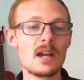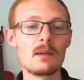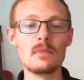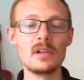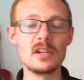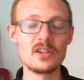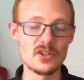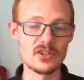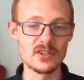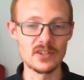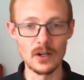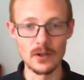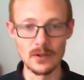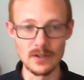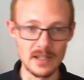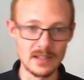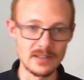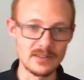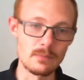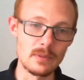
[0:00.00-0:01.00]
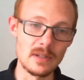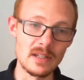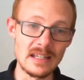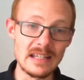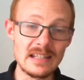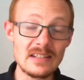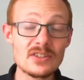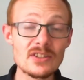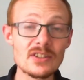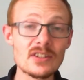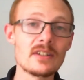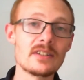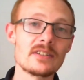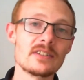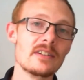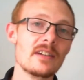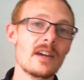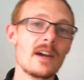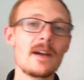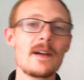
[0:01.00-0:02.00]
malicious code that's been
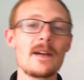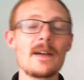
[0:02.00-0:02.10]
inserted,